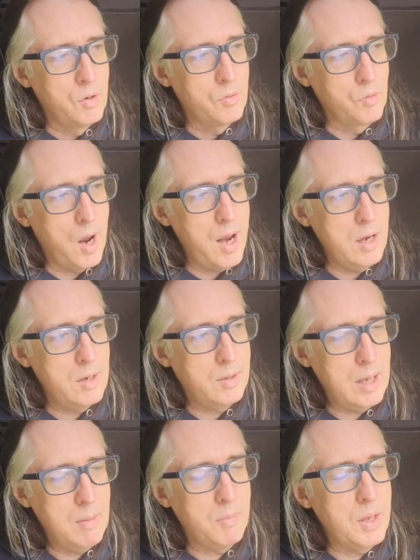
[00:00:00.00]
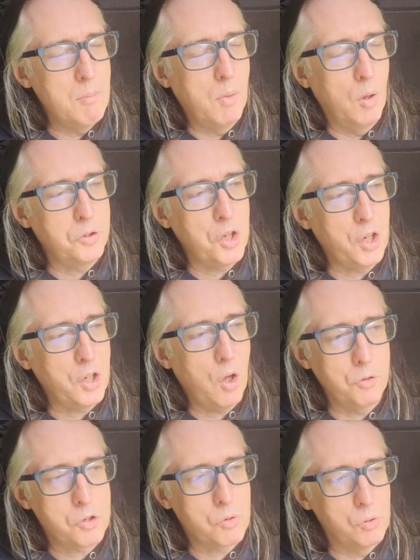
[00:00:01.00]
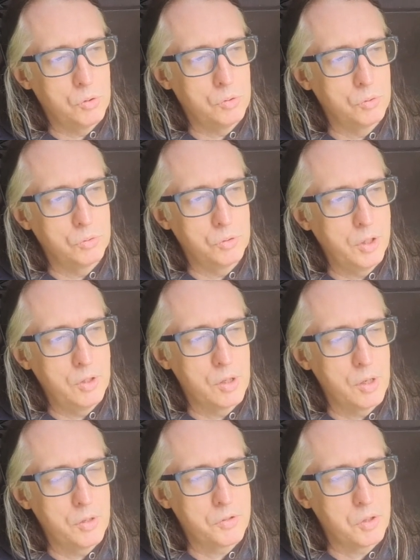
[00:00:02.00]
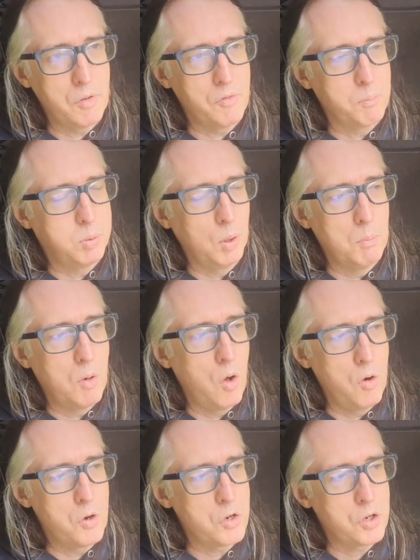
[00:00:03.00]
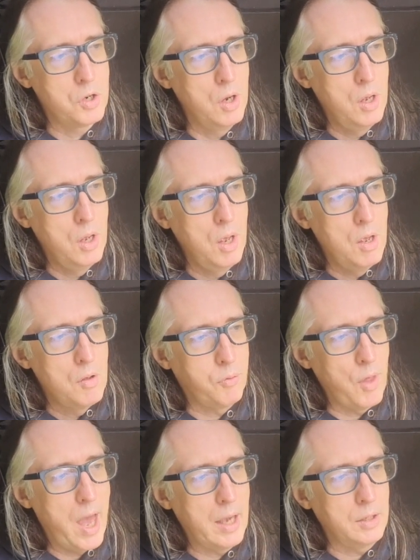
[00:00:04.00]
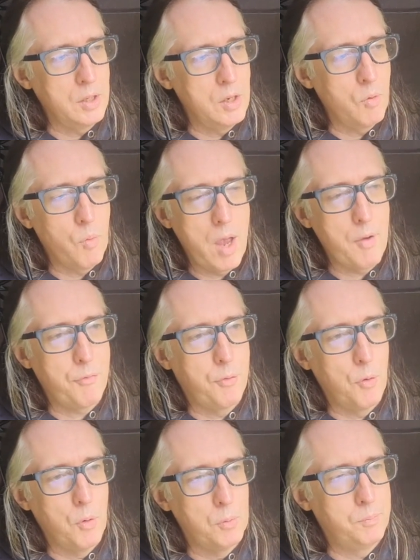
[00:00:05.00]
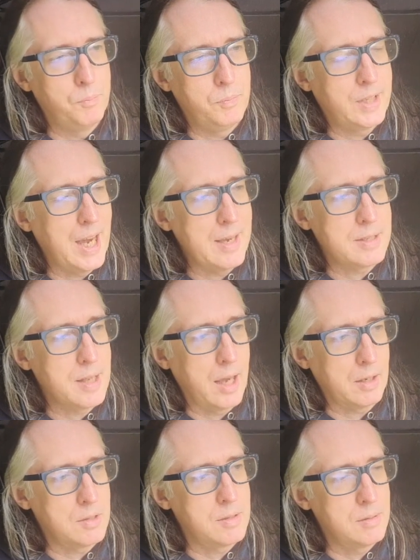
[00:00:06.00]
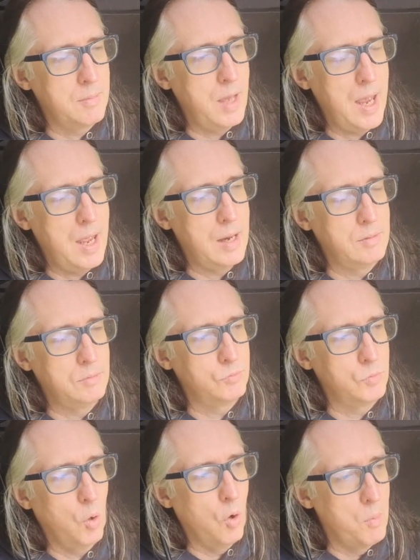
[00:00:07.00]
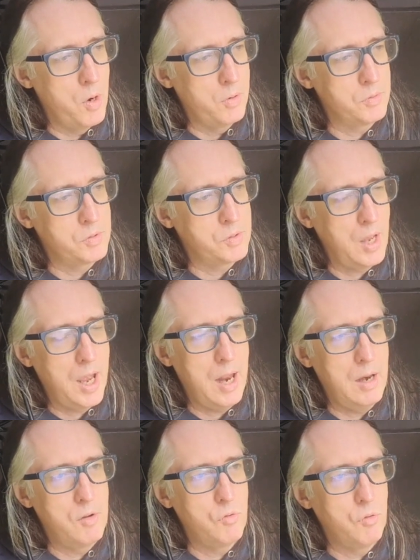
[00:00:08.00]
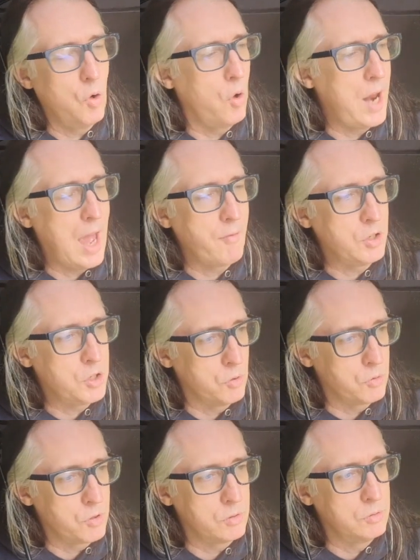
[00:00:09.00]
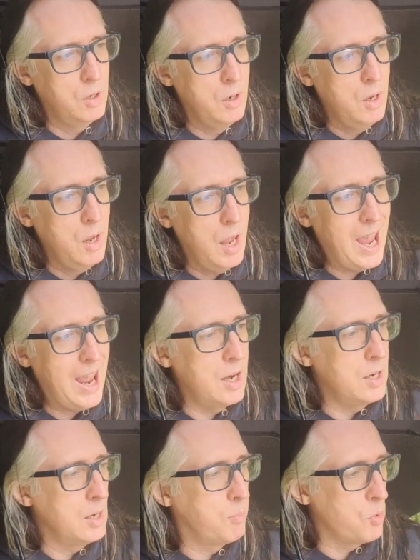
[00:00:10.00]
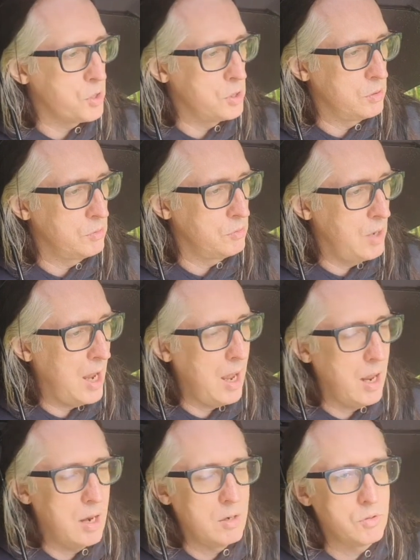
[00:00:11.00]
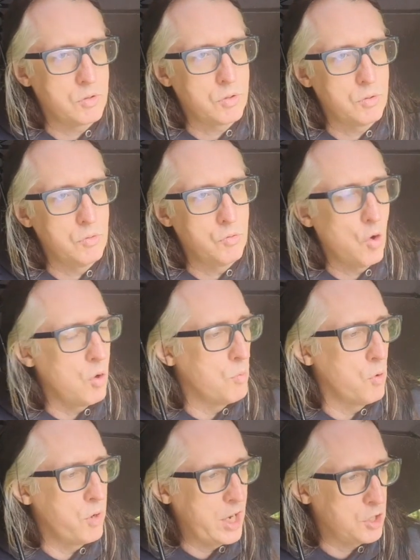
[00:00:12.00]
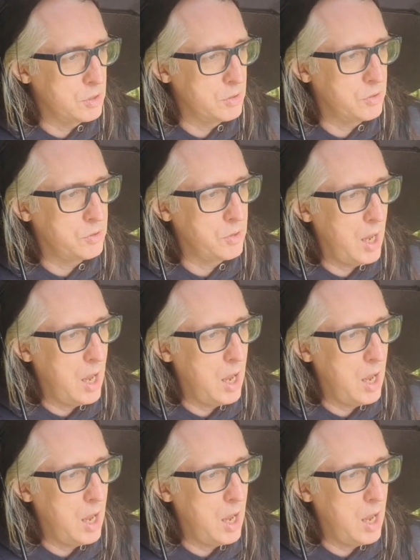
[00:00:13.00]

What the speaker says: Right? The multicultural, sort of blancmange flag, where for gay sex and hormones and not having children and abortion and no more nations. And